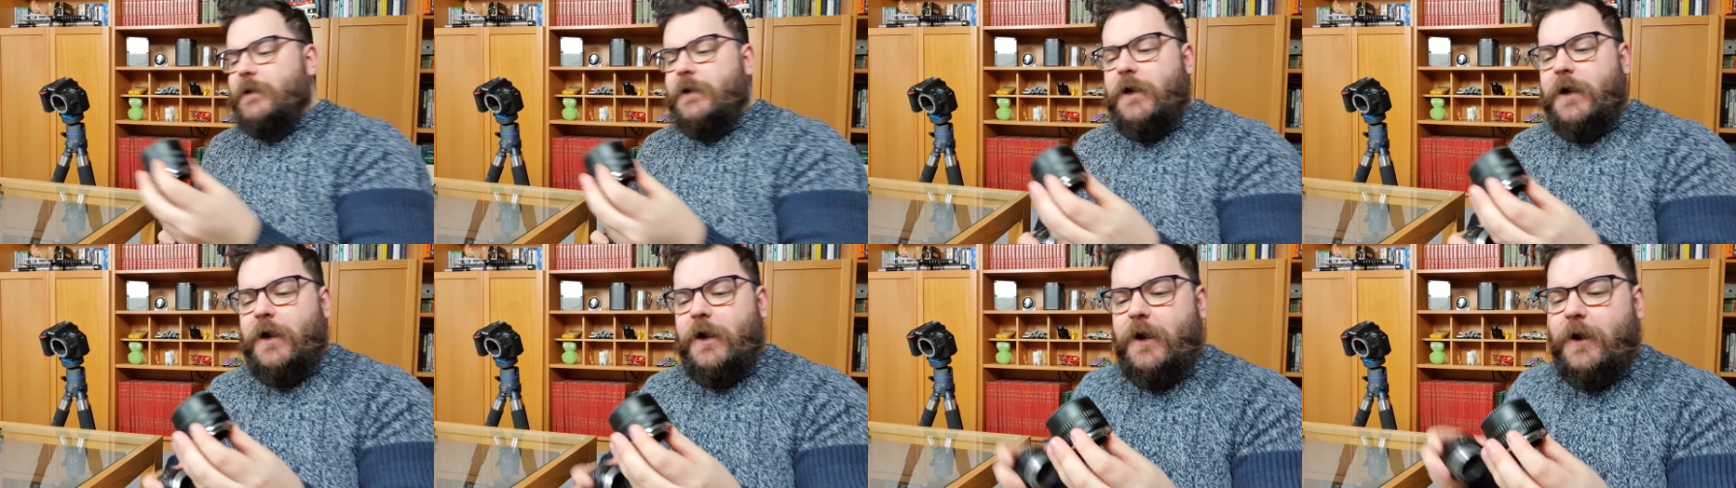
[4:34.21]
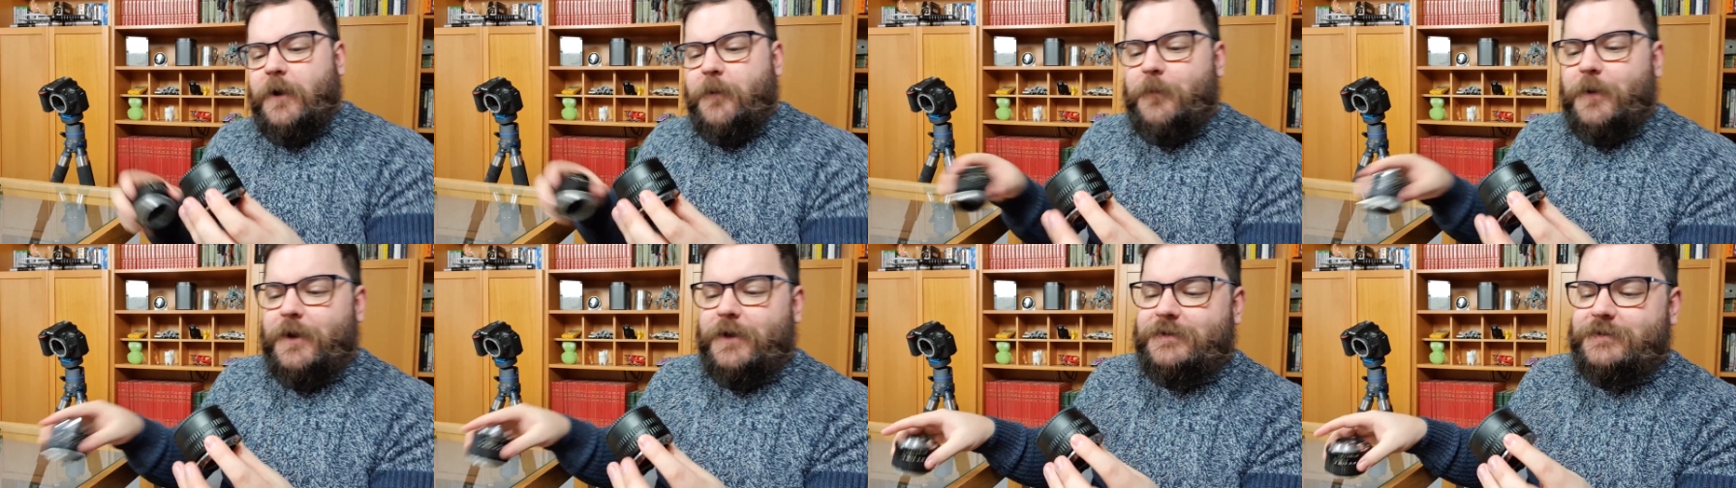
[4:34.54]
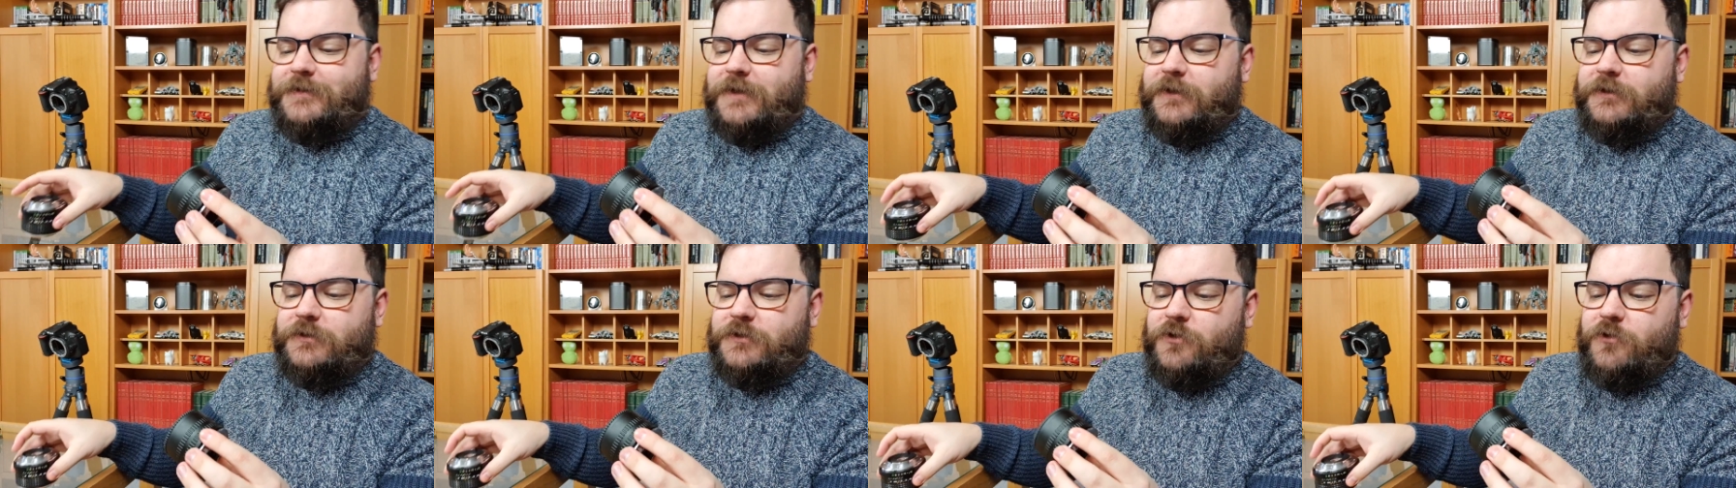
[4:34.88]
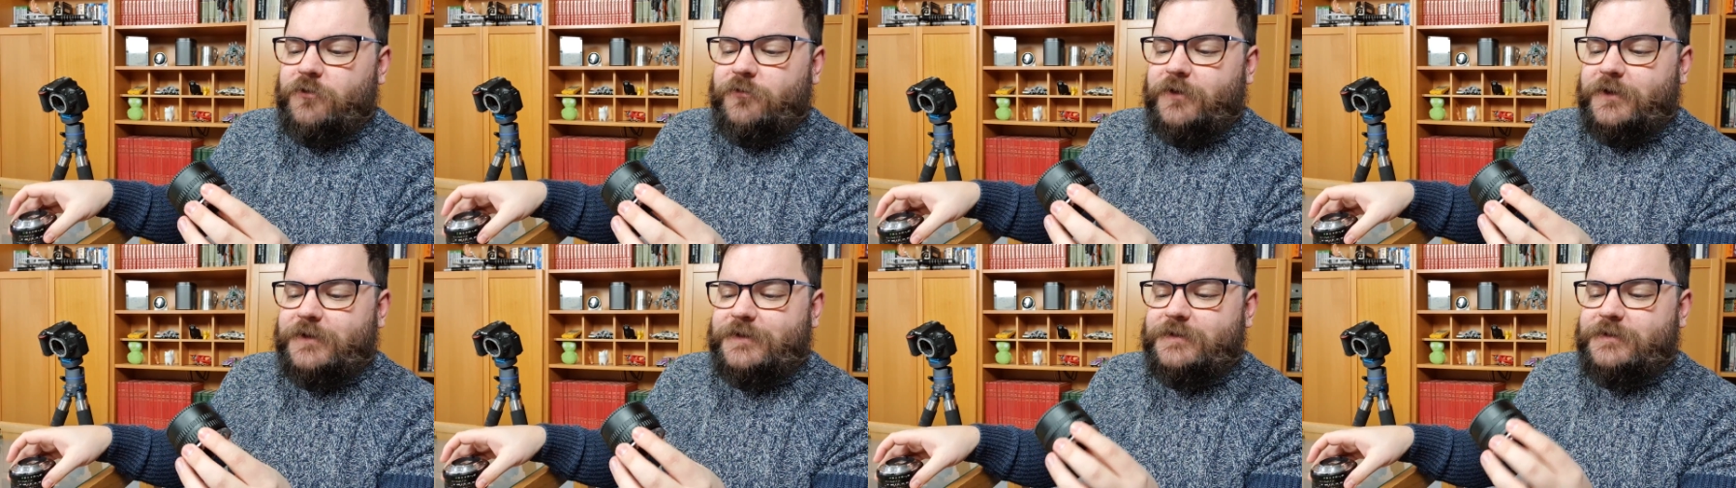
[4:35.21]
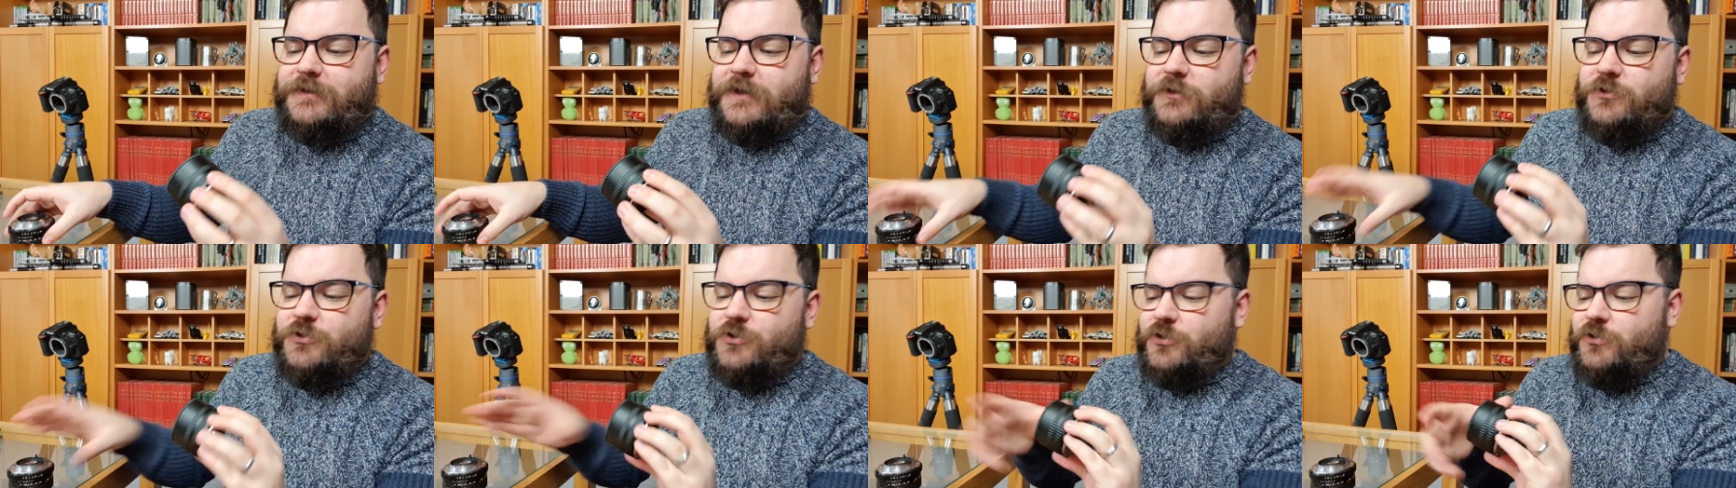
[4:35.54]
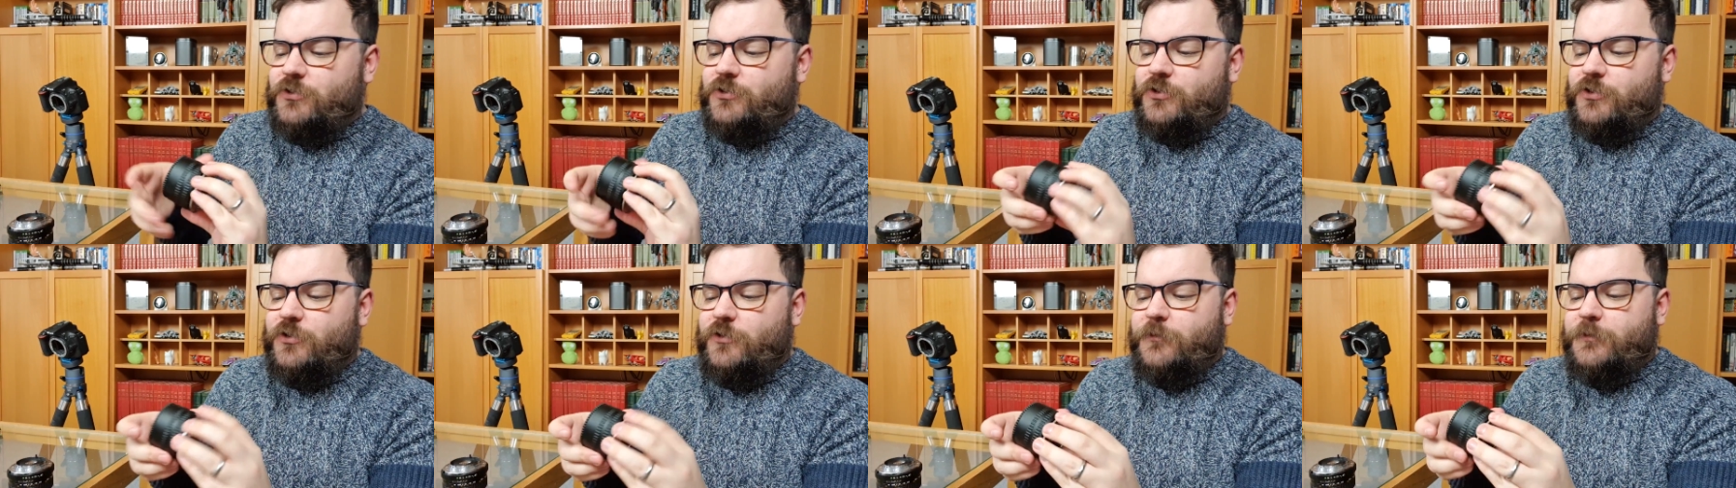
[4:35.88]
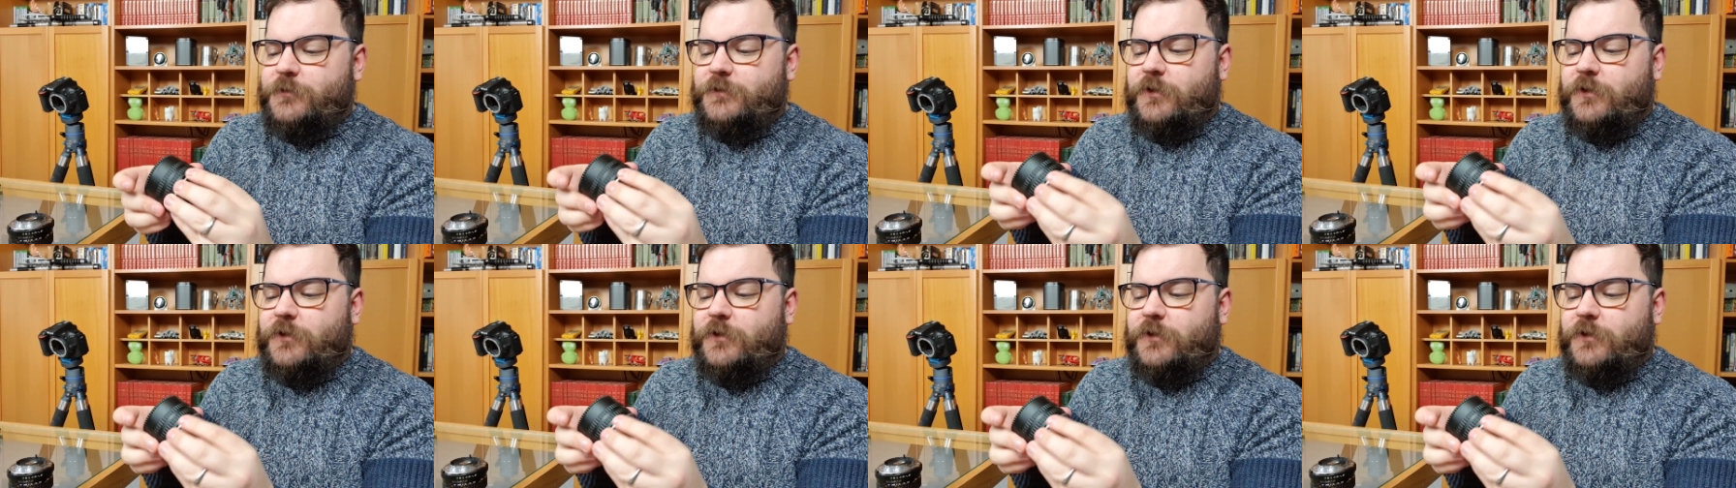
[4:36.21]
um, a set of extension tubes.